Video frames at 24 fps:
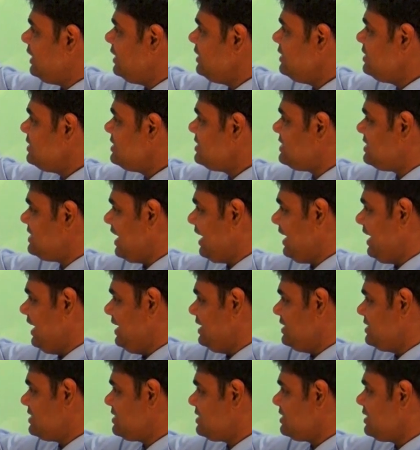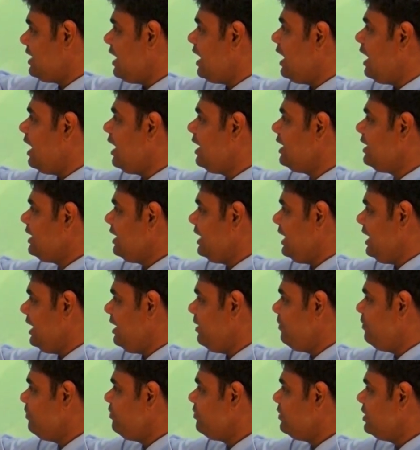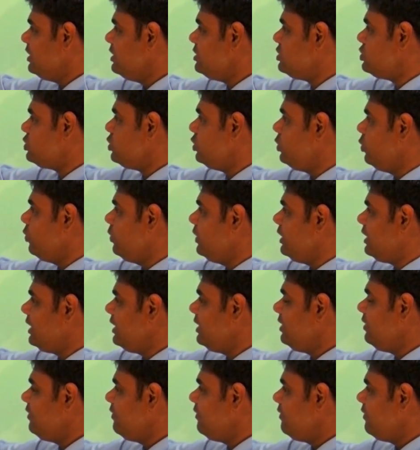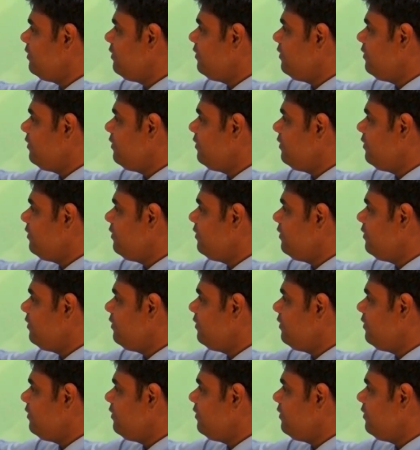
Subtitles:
in seconds. Our aim is to do it in